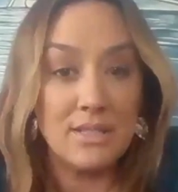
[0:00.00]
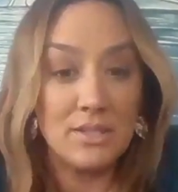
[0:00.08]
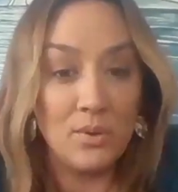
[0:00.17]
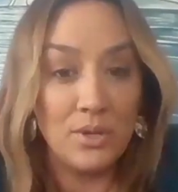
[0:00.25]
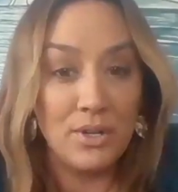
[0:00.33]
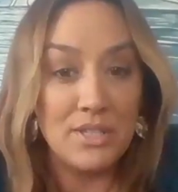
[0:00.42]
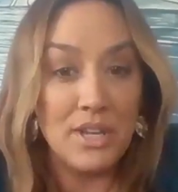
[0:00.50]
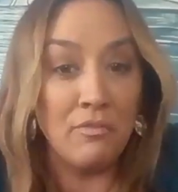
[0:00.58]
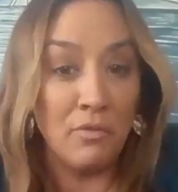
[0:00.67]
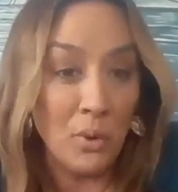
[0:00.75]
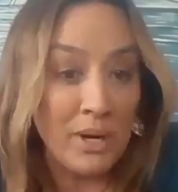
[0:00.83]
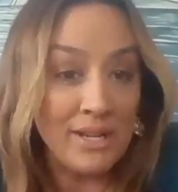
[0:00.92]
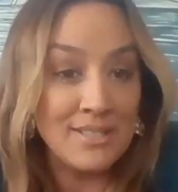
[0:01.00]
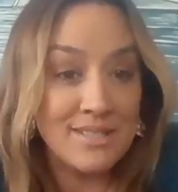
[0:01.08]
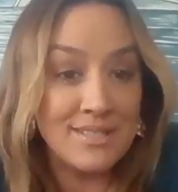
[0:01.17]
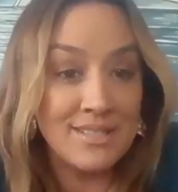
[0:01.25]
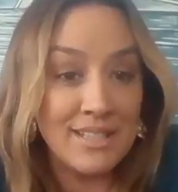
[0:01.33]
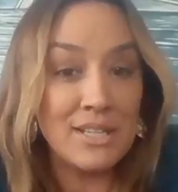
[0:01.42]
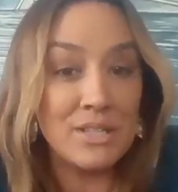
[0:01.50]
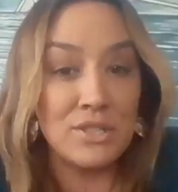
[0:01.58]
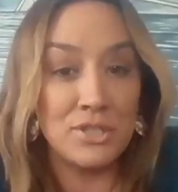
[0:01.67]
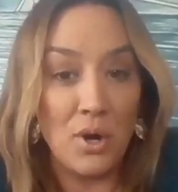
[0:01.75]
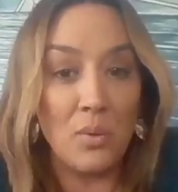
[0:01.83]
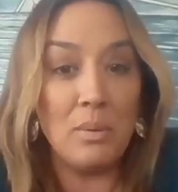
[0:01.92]
owners a voice is
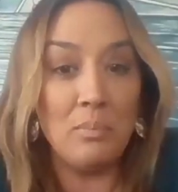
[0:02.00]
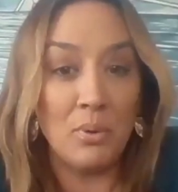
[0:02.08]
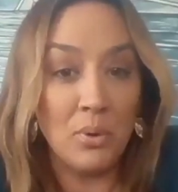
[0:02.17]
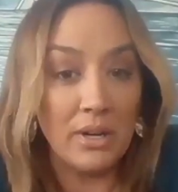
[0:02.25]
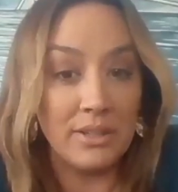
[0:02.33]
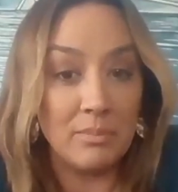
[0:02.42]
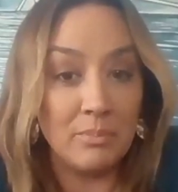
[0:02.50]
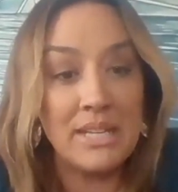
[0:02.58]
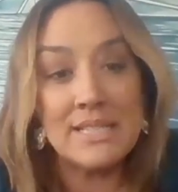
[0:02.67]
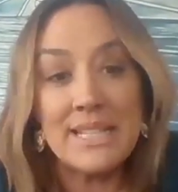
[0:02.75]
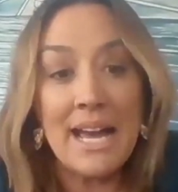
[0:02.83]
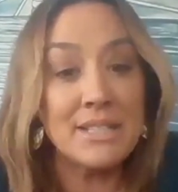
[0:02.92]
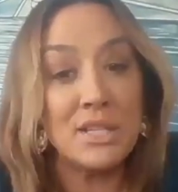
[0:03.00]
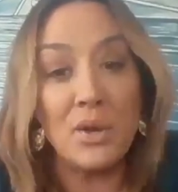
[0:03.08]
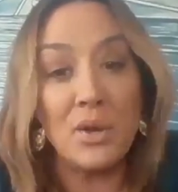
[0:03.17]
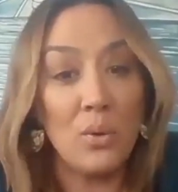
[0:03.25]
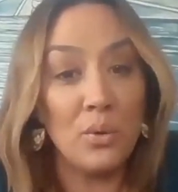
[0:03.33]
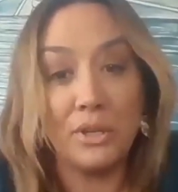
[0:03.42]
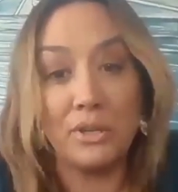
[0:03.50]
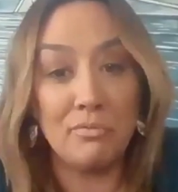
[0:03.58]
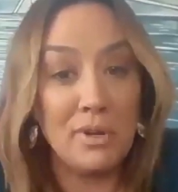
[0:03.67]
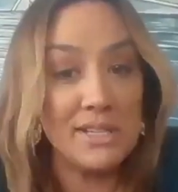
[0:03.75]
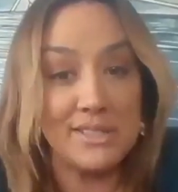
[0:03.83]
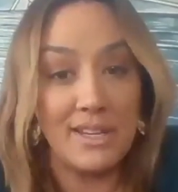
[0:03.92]
so important, because that's the only
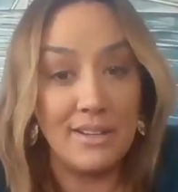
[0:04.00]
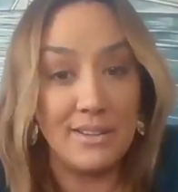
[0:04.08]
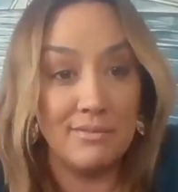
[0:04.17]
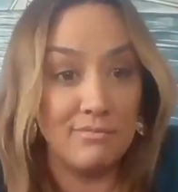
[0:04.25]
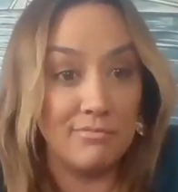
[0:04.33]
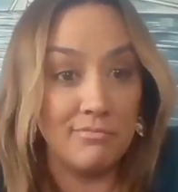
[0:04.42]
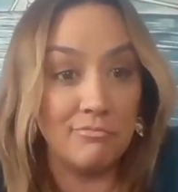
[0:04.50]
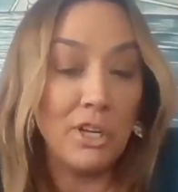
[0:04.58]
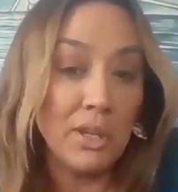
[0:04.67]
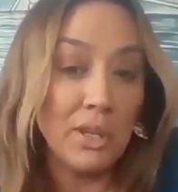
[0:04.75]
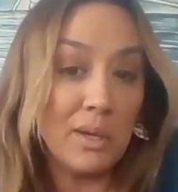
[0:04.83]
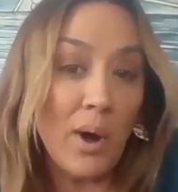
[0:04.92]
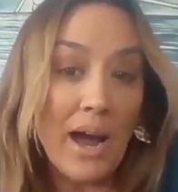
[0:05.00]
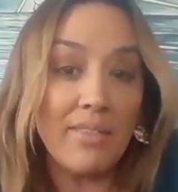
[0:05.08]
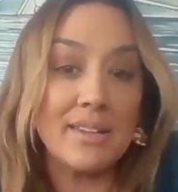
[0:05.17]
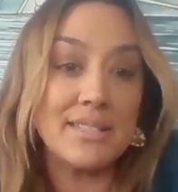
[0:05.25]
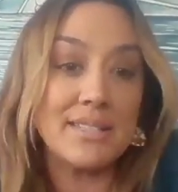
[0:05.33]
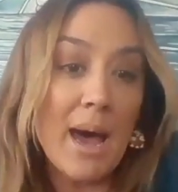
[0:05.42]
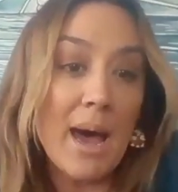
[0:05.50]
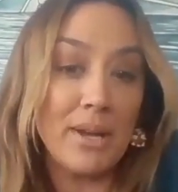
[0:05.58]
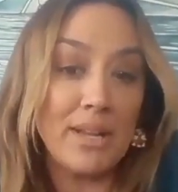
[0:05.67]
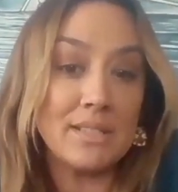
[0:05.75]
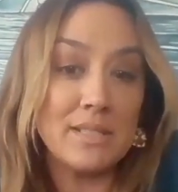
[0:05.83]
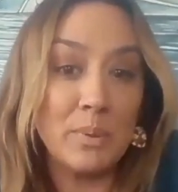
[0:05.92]
reason really why this
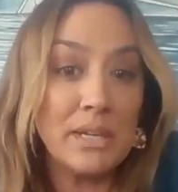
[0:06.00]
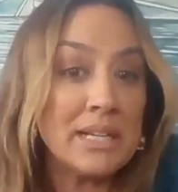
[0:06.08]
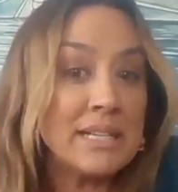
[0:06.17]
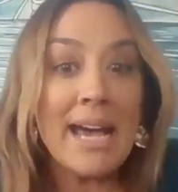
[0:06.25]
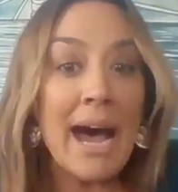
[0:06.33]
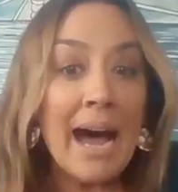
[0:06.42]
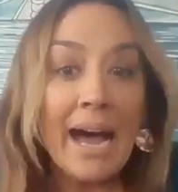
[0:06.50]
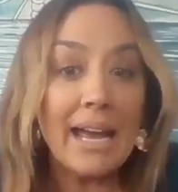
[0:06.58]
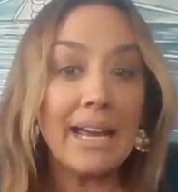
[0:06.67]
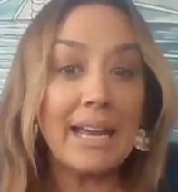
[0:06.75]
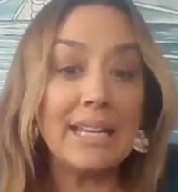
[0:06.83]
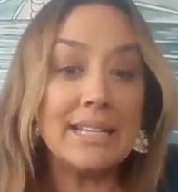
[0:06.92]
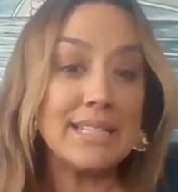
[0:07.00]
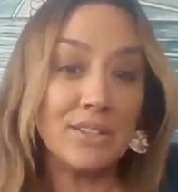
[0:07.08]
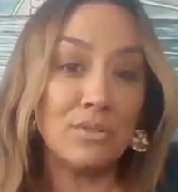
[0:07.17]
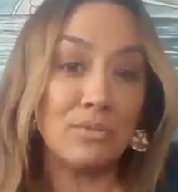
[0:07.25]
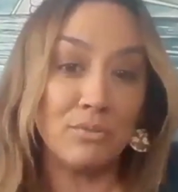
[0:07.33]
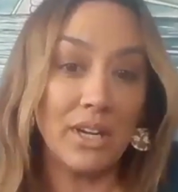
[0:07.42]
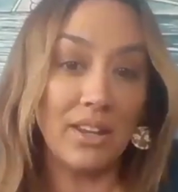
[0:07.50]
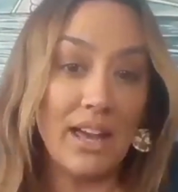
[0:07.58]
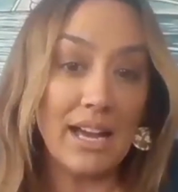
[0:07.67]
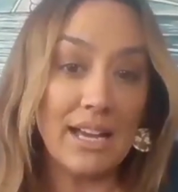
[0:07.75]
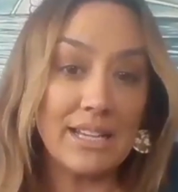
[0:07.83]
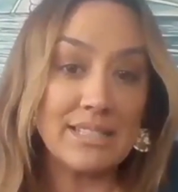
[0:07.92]
happened, because I didn't
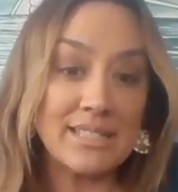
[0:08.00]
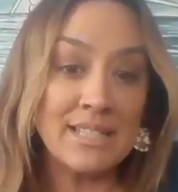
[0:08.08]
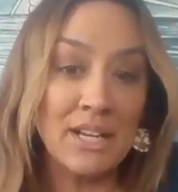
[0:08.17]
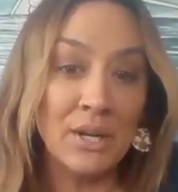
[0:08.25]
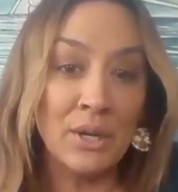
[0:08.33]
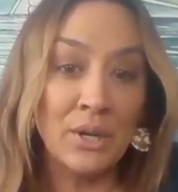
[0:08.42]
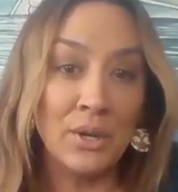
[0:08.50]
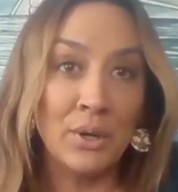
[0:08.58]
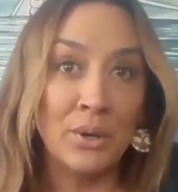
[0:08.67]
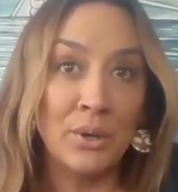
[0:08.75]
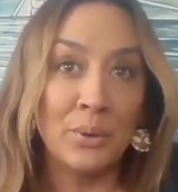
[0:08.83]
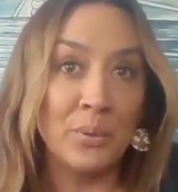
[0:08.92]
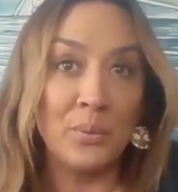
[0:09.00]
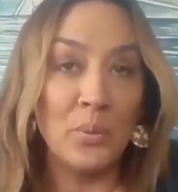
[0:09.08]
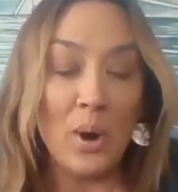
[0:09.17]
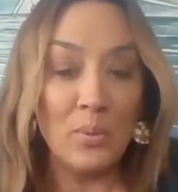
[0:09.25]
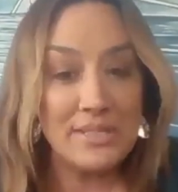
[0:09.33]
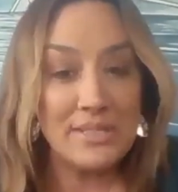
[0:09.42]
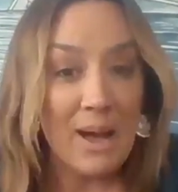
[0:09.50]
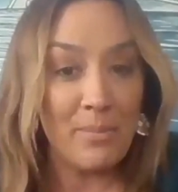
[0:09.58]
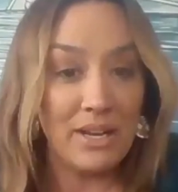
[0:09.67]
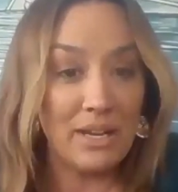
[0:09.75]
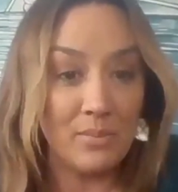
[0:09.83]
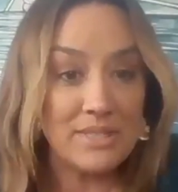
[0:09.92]
realize what was
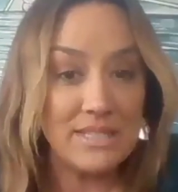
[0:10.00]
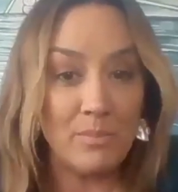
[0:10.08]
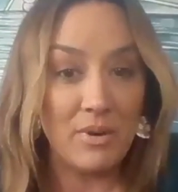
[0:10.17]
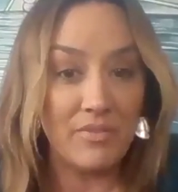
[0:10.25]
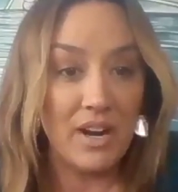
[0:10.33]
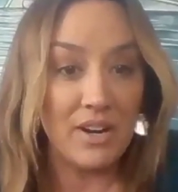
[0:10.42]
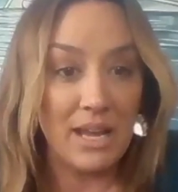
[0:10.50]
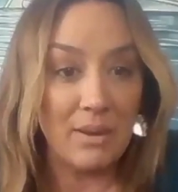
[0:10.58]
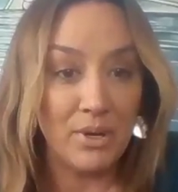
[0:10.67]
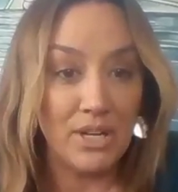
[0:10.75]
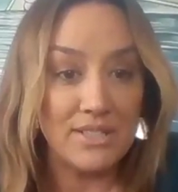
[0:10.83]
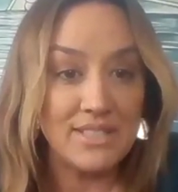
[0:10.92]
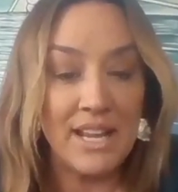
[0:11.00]
happening with some of our neighbors.